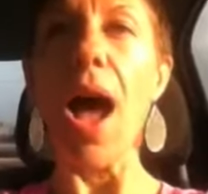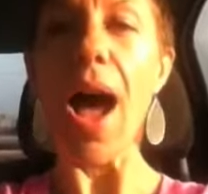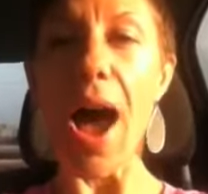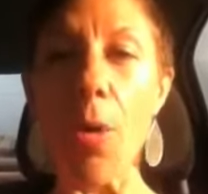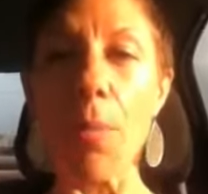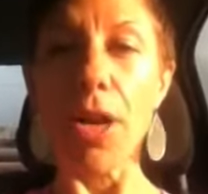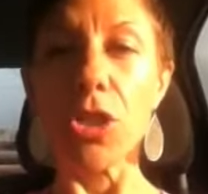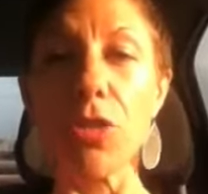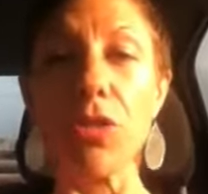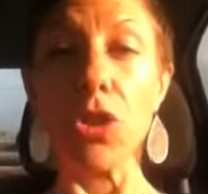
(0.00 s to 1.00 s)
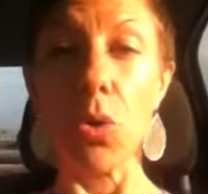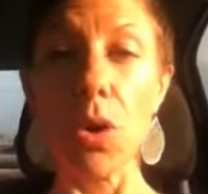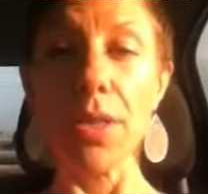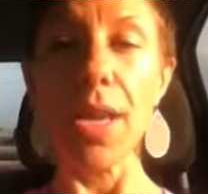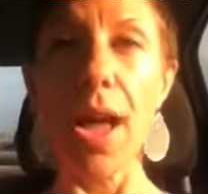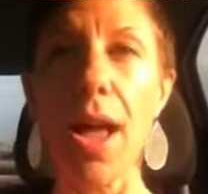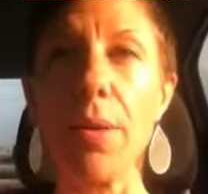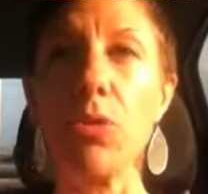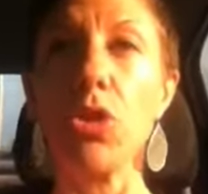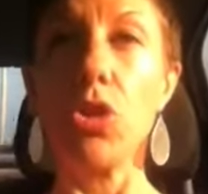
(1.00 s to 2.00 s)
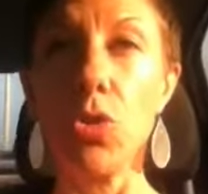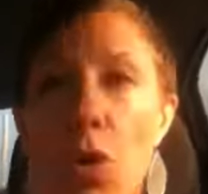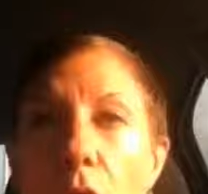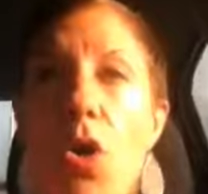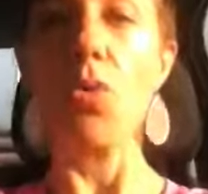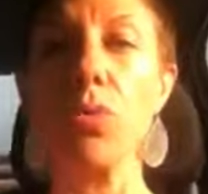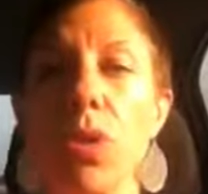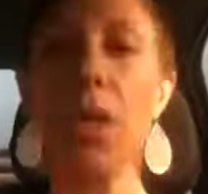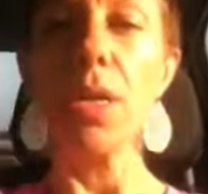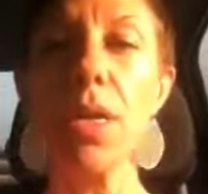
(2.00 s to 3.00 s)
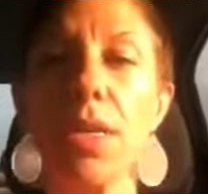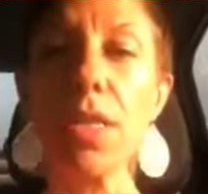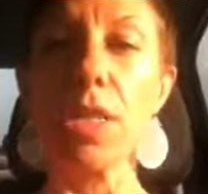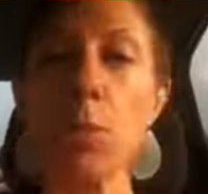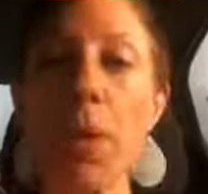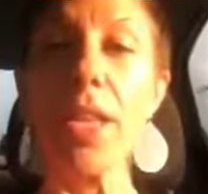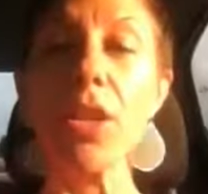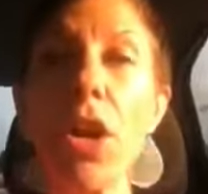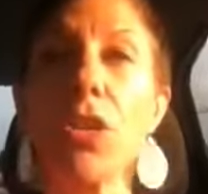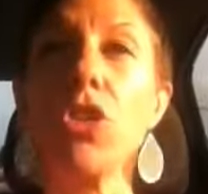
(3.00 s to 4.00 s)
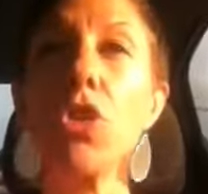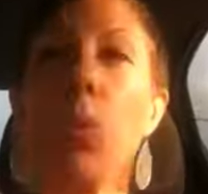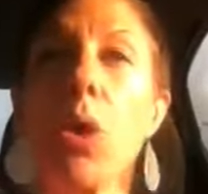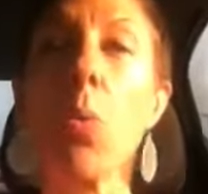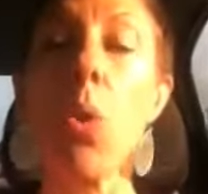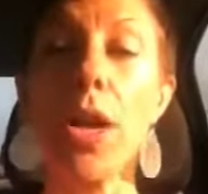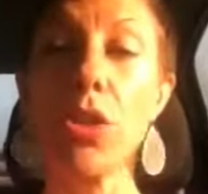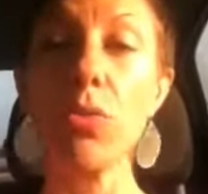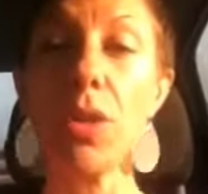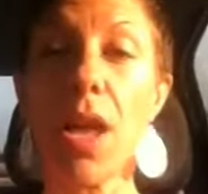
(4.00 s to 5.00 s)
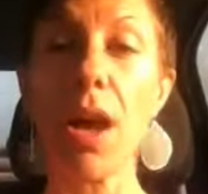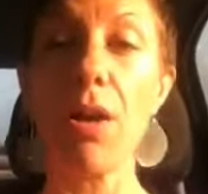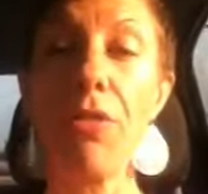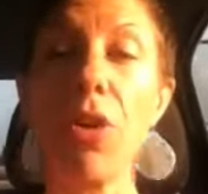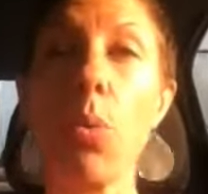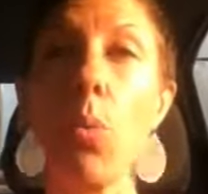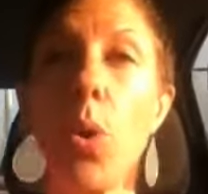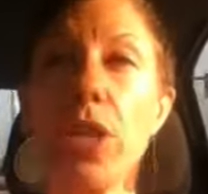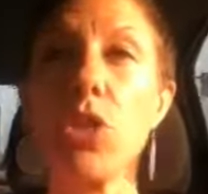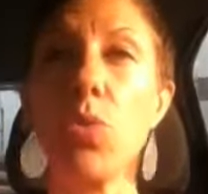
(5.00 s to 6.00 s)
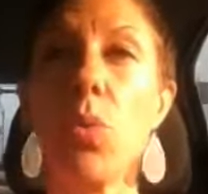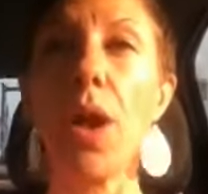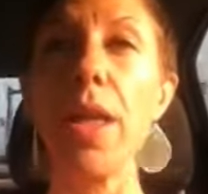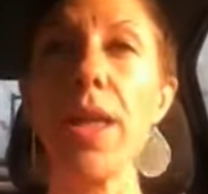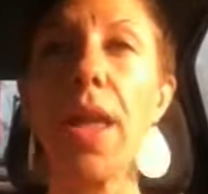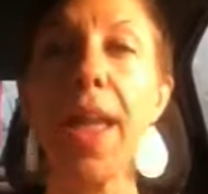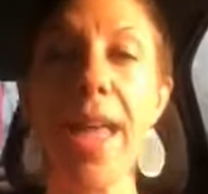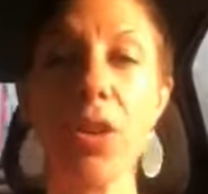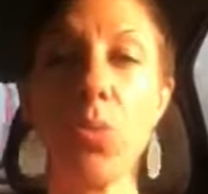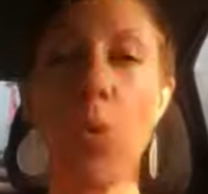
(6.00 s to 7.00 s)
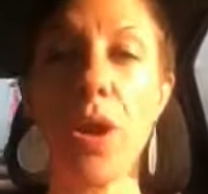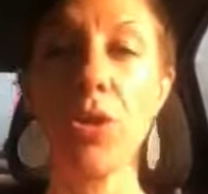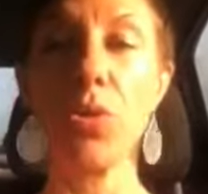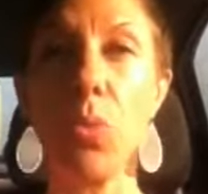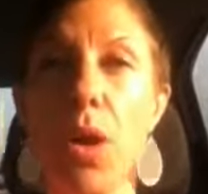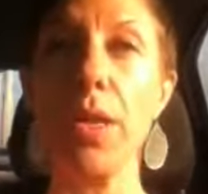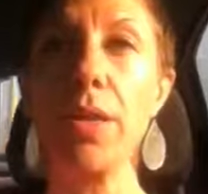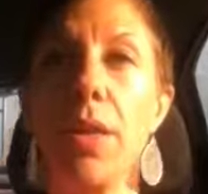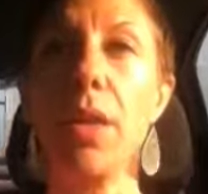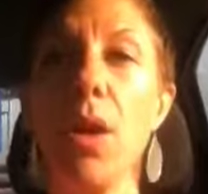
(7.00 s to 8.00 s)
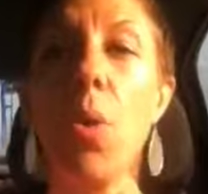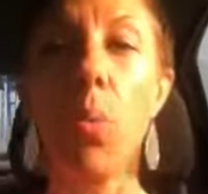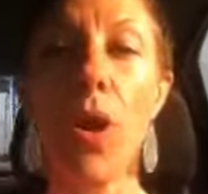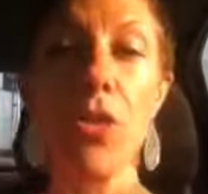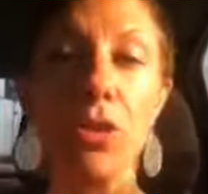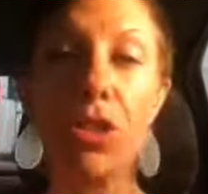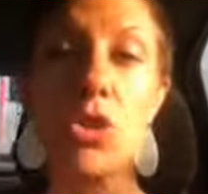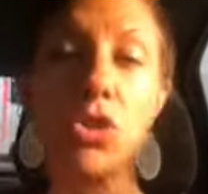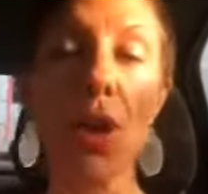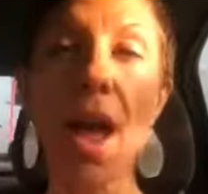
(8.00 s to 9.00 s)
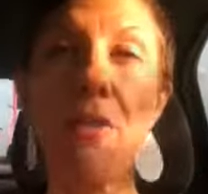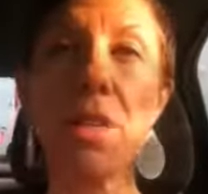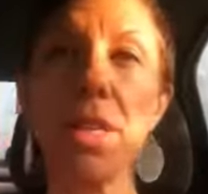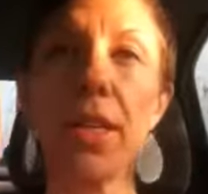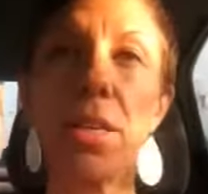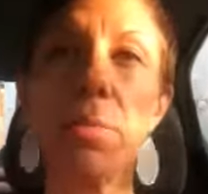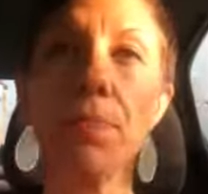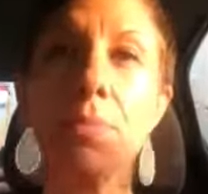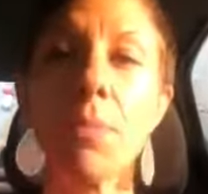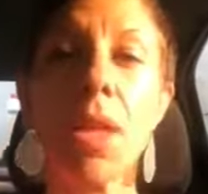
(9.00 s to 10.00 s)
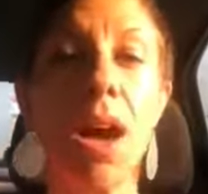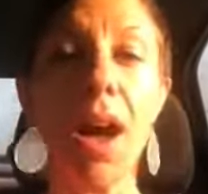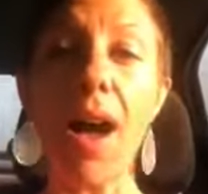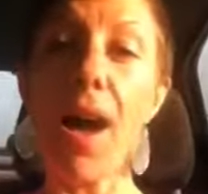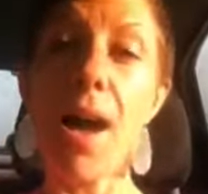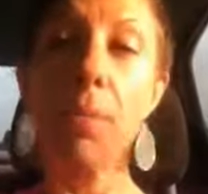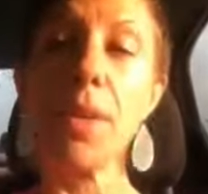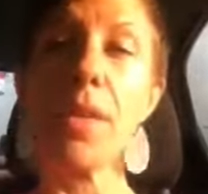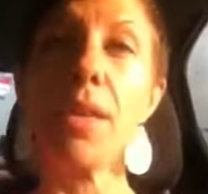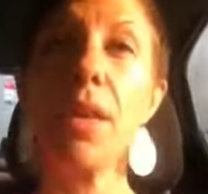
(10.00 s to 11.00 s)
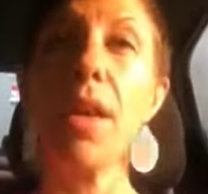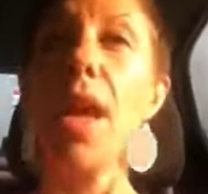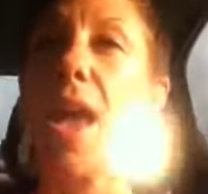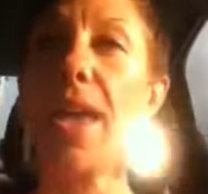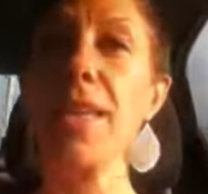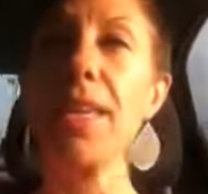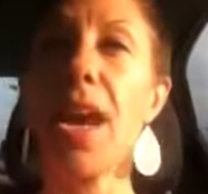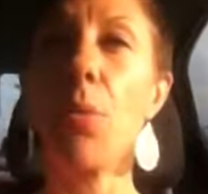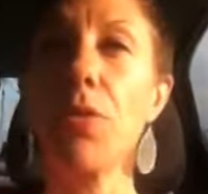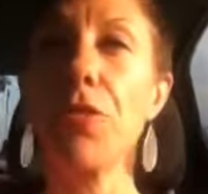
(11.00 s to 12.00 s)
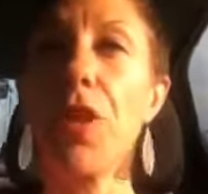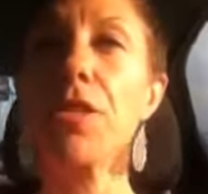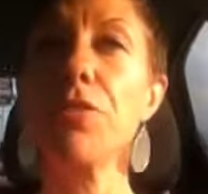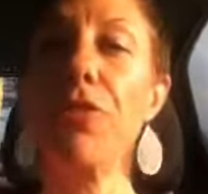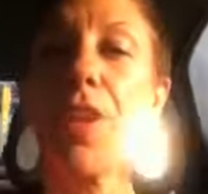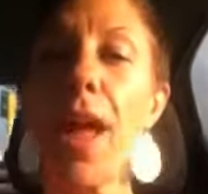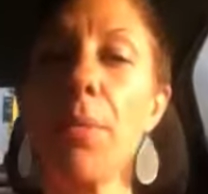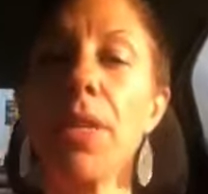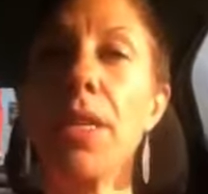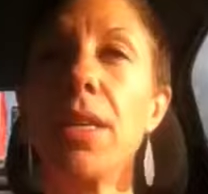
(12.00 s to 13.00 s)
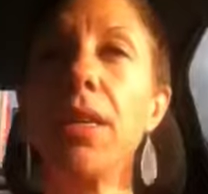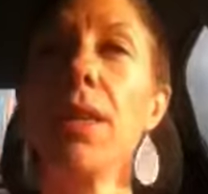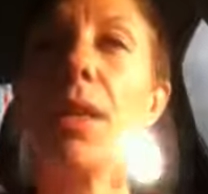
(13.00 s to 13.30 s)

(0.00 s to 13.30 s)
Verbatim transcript: How much of your time do you own to spend on doing what you love, when you want, and where you want? Whether it's traveling, a hobby, hanging out with friends and family,